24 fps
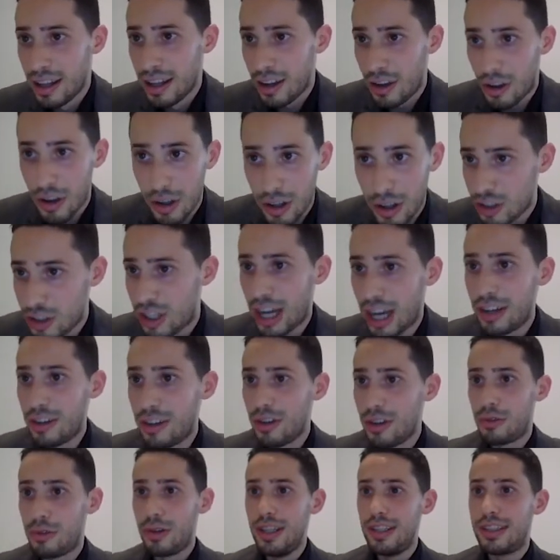in
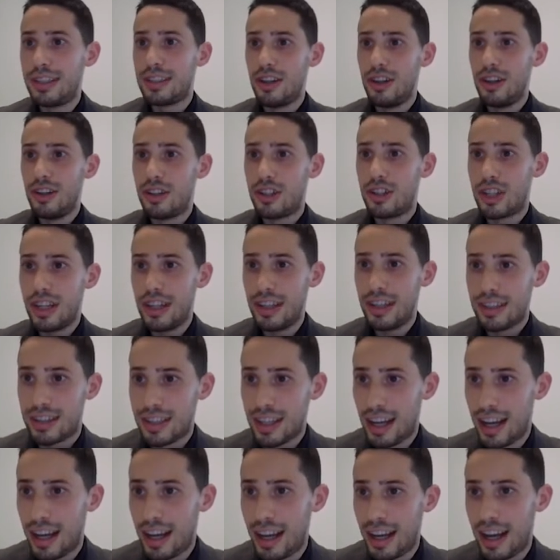general research is
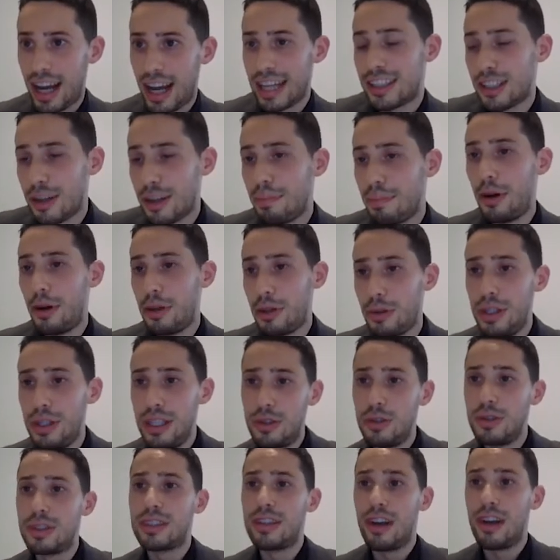at some point you need
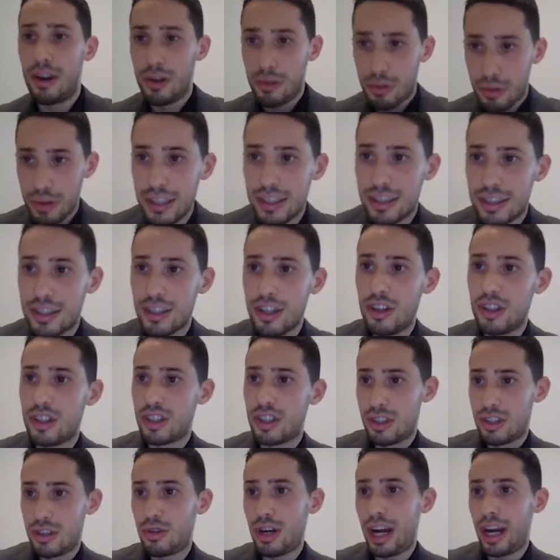to start research
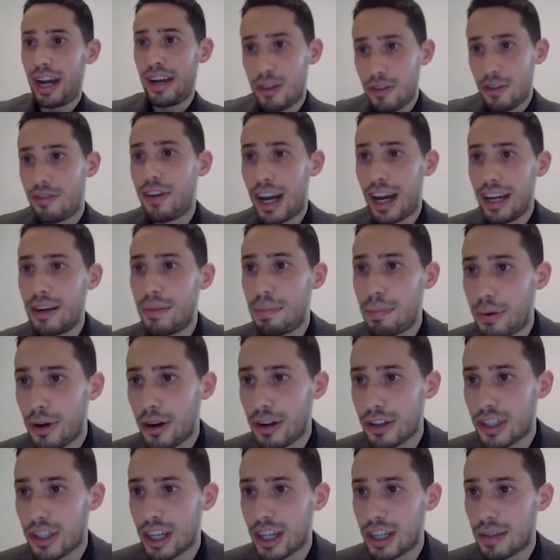trying to find a
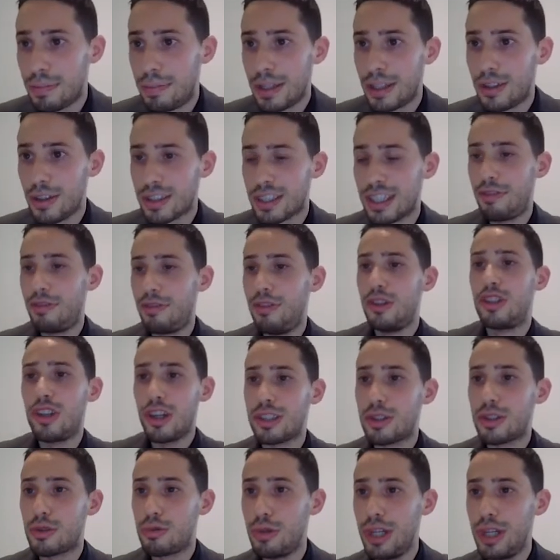project, because if you
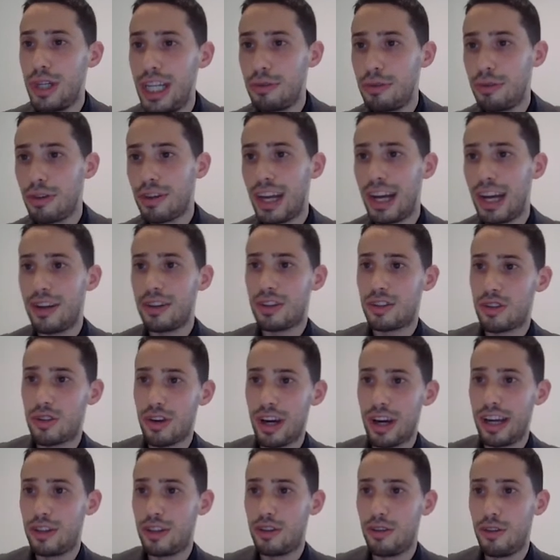just read without
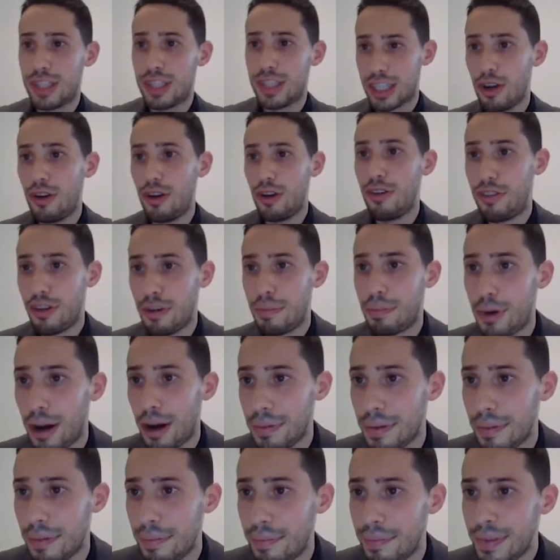trying to solve a
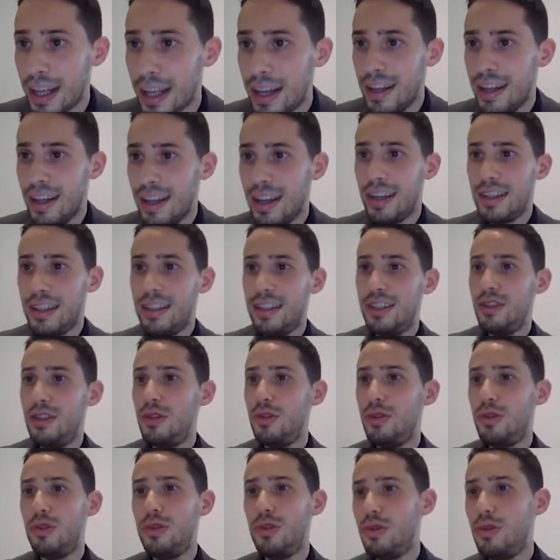problem,
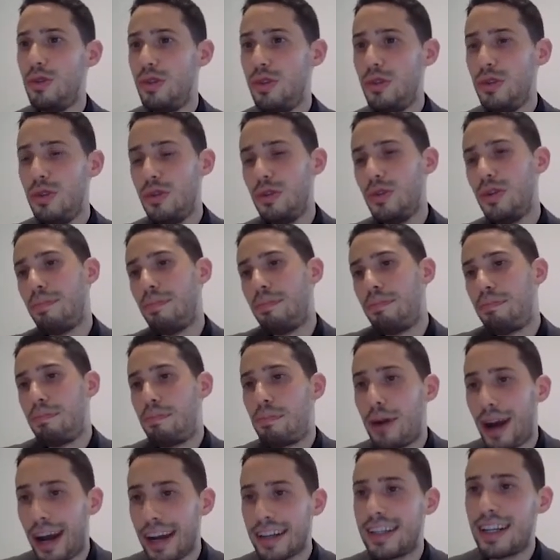you
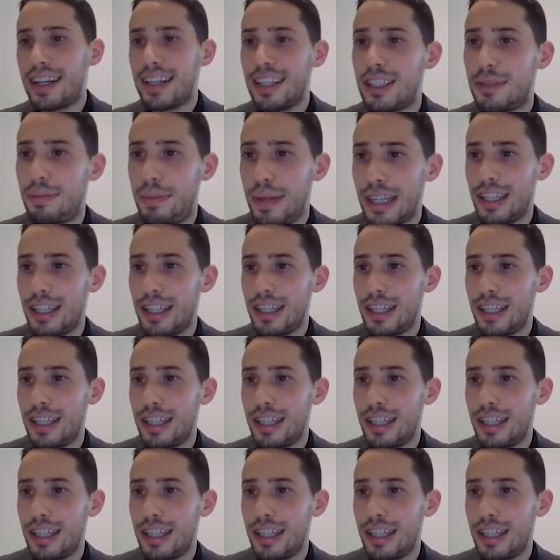practically speaking, you